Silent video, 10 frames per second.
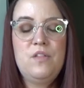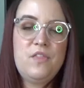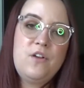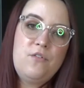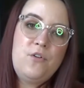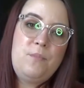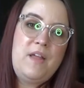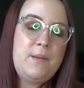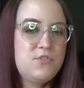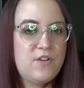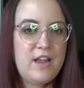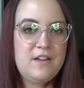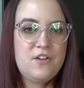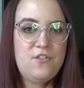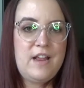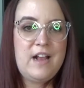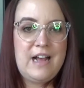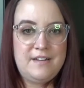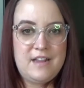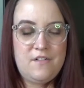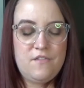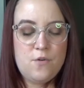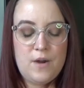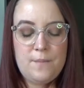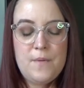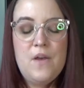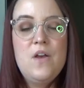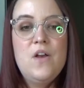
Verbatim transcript: with the group that I'm trying to create content for.